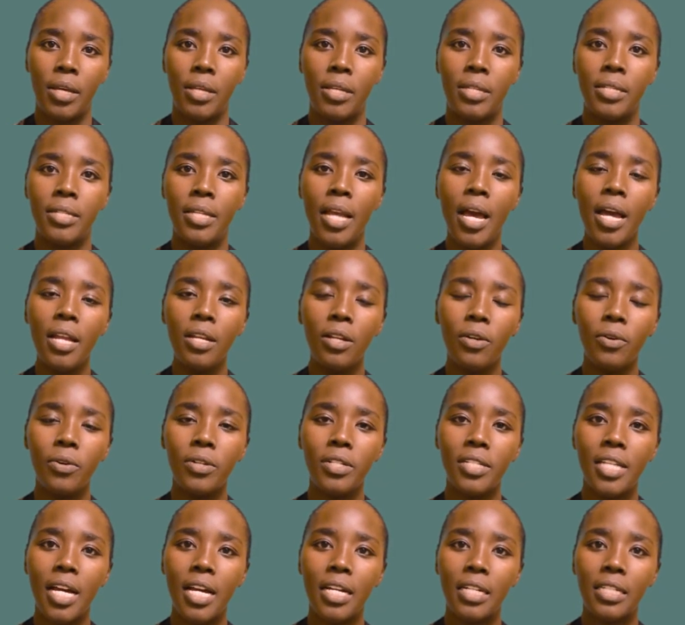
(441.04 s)

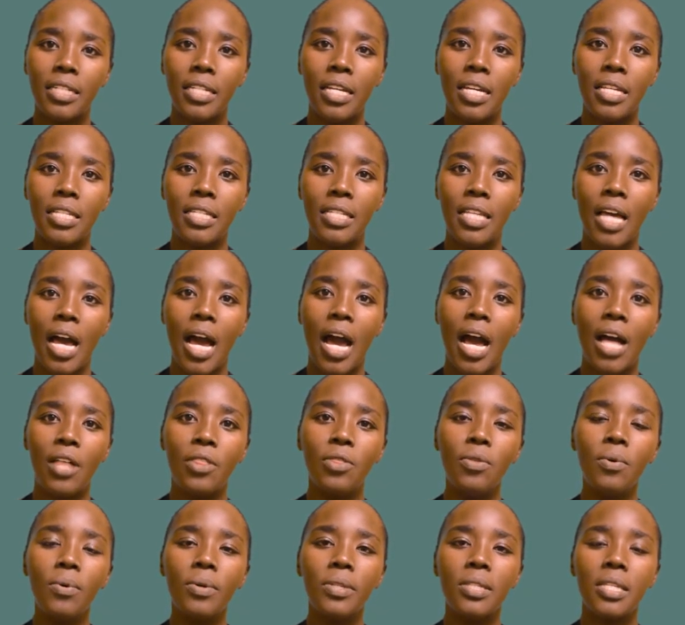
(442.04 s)
Non-conductors are
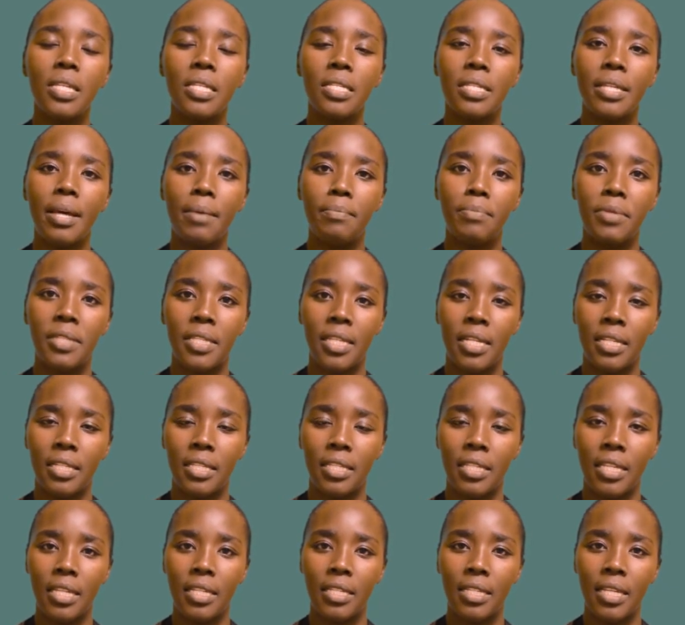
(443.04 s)
those
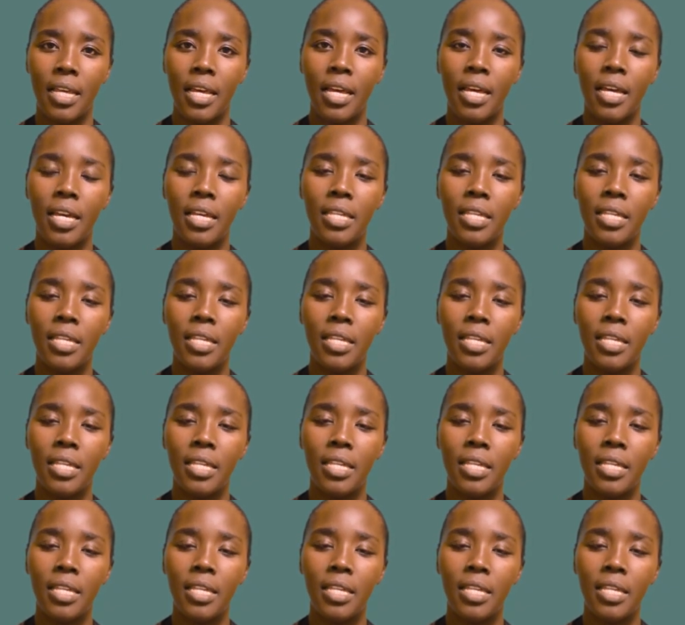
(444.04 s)
substances